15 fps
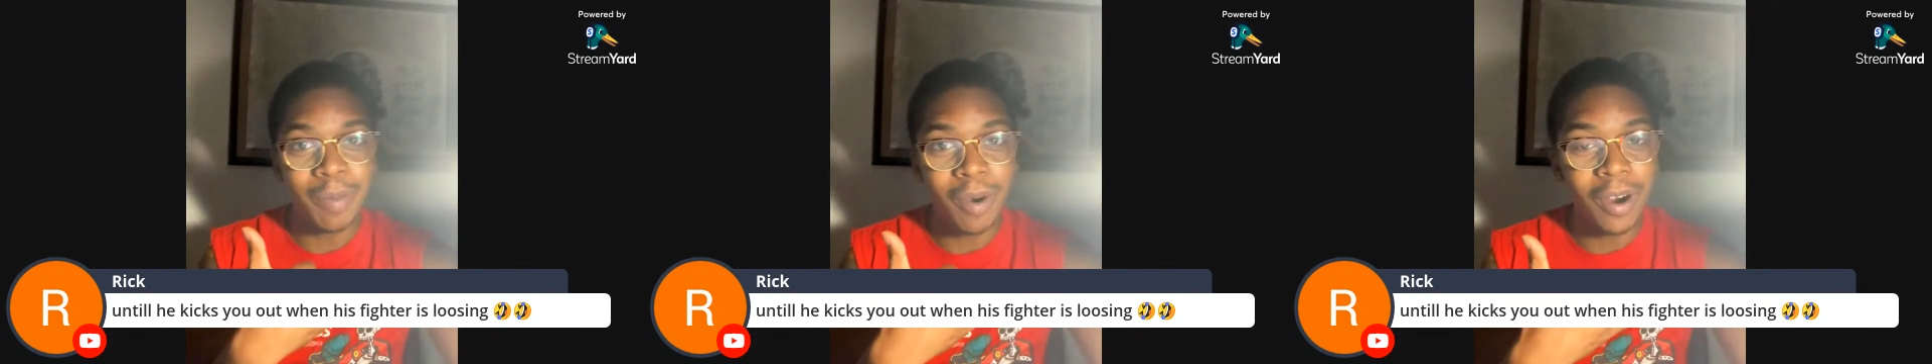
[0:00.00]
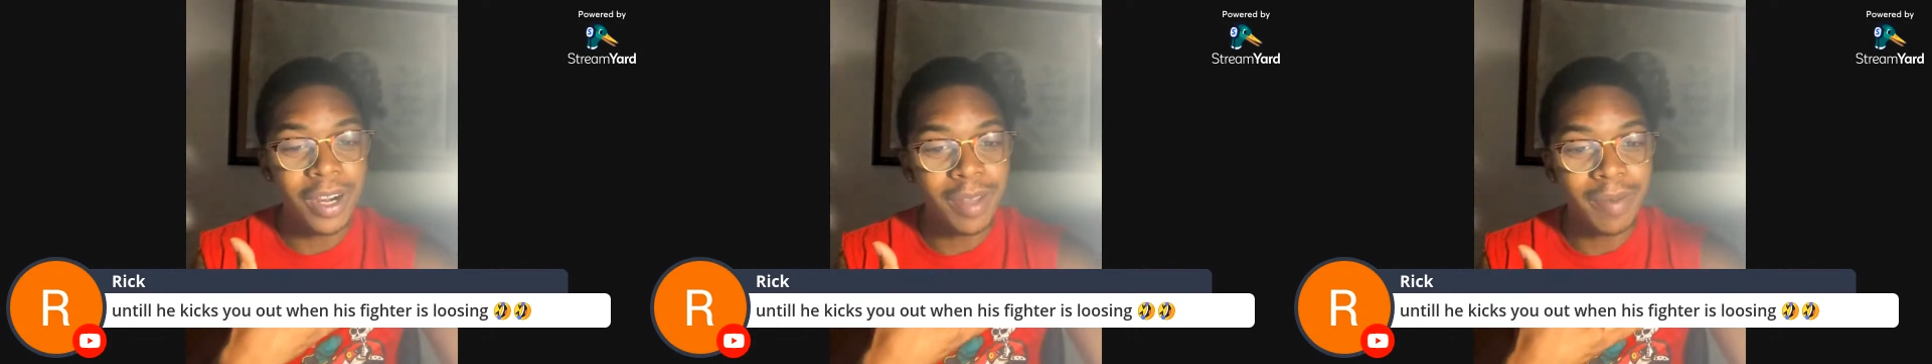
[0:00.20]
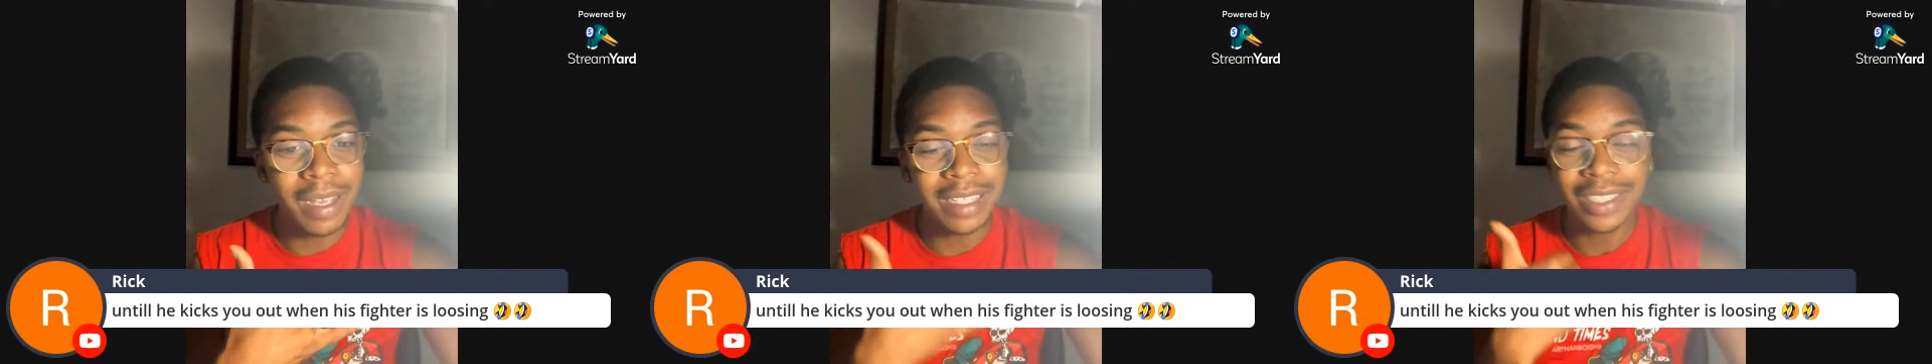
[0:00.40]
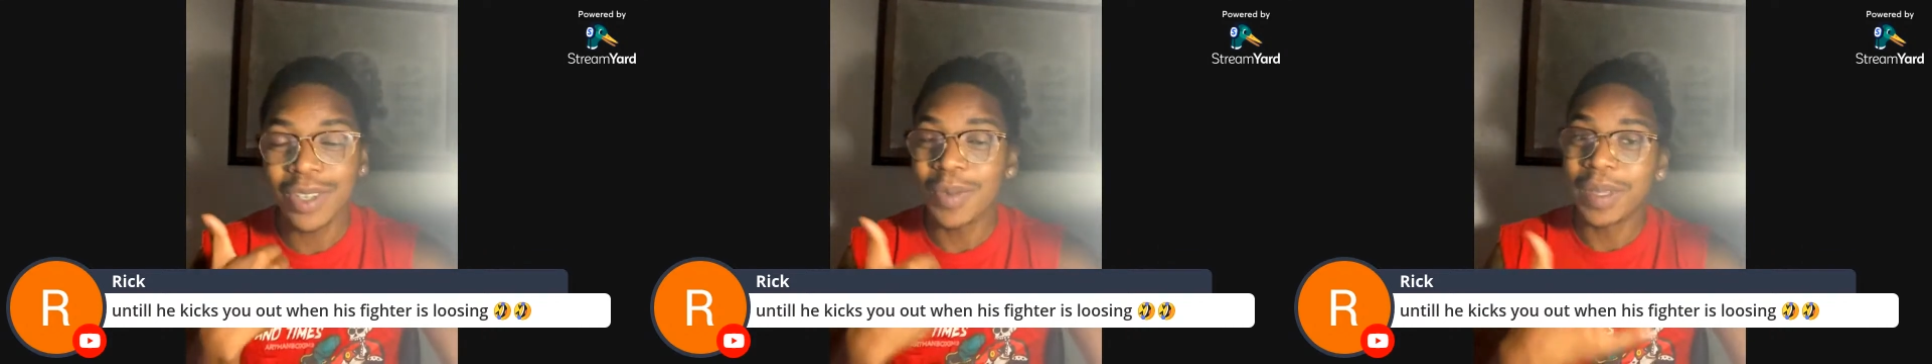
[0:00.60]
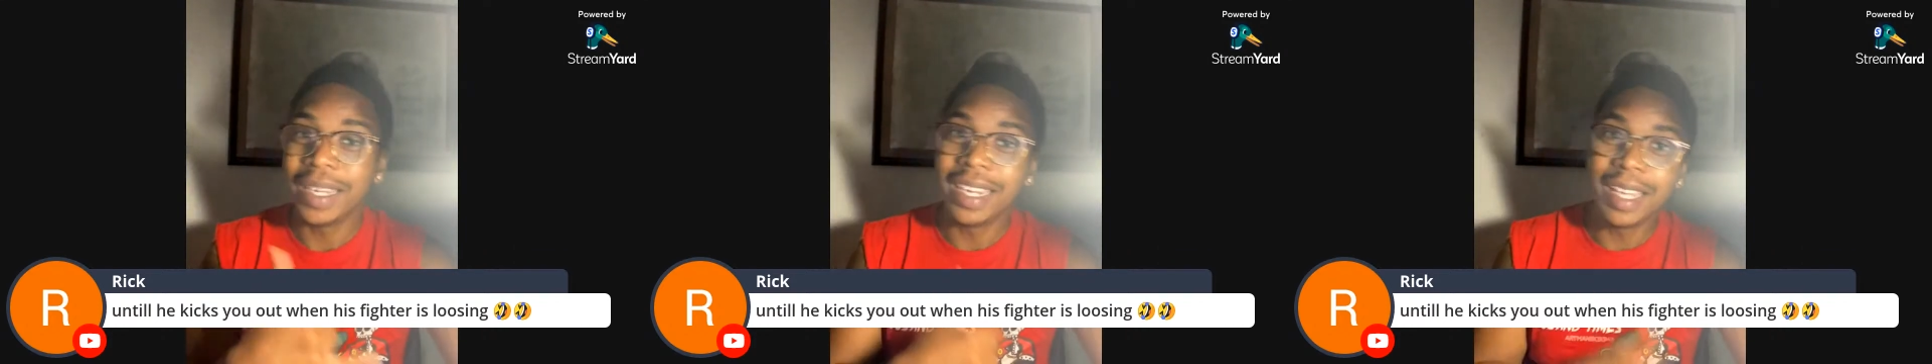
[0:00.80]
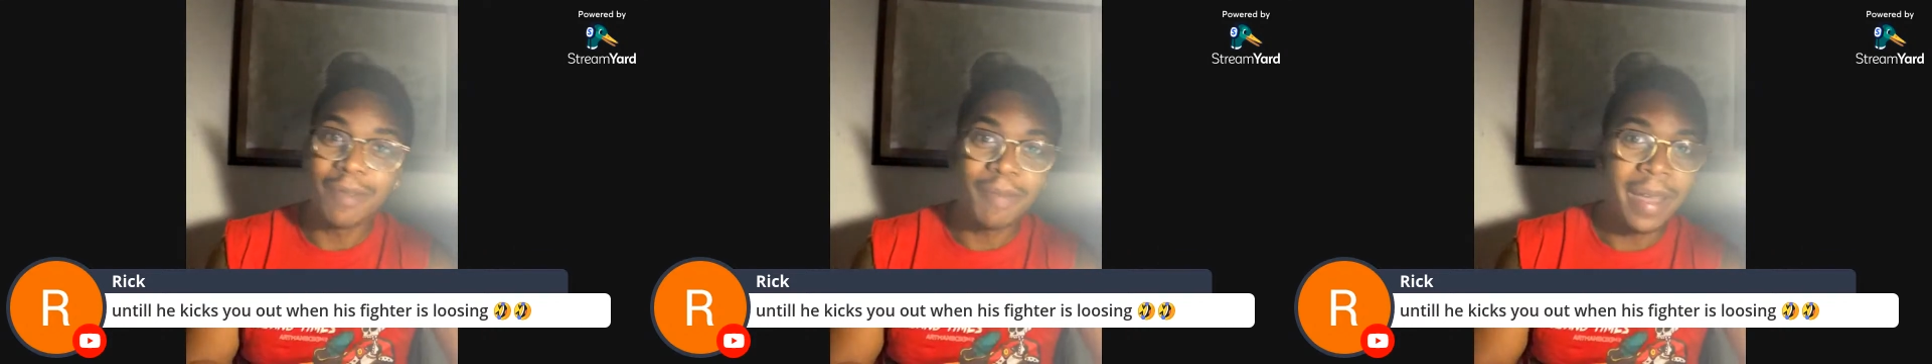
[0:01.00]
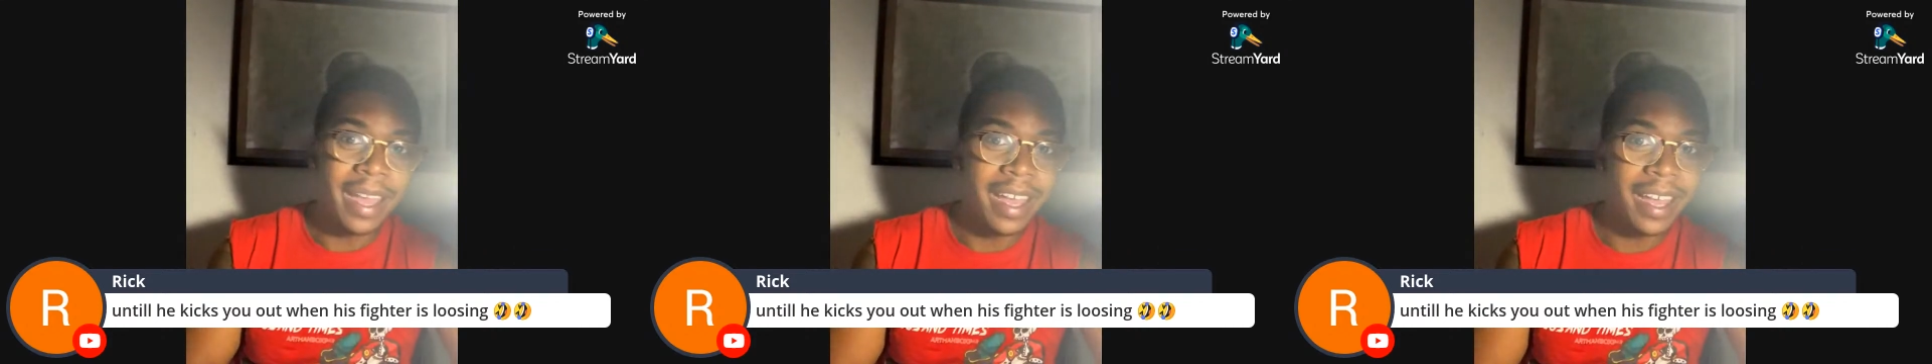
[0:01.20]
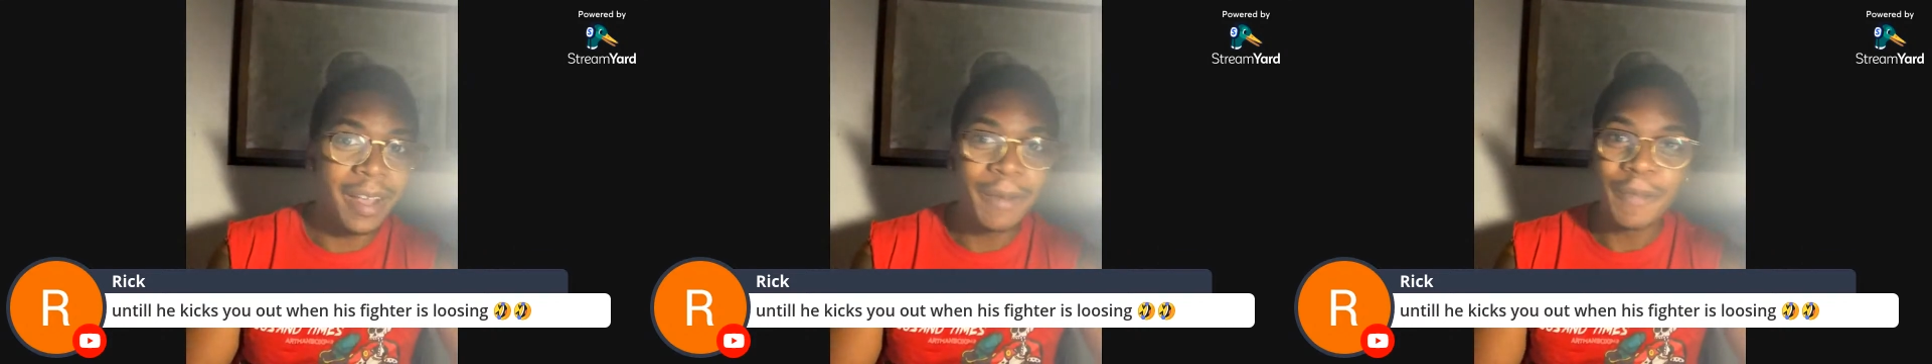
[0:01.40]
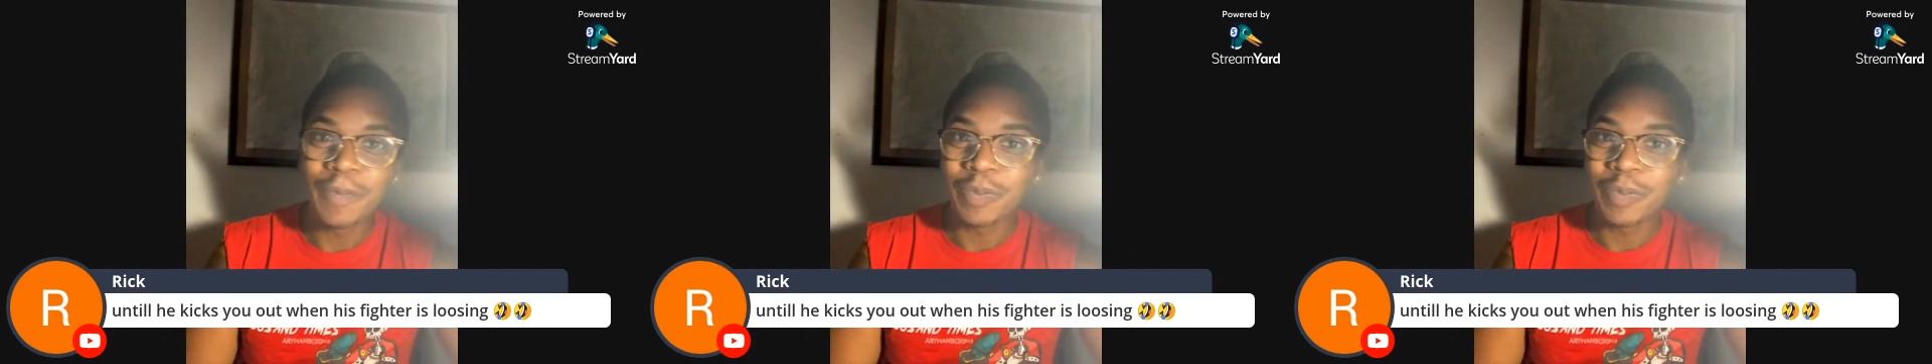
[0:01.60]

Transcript: party, man. It's gonna be lit, man.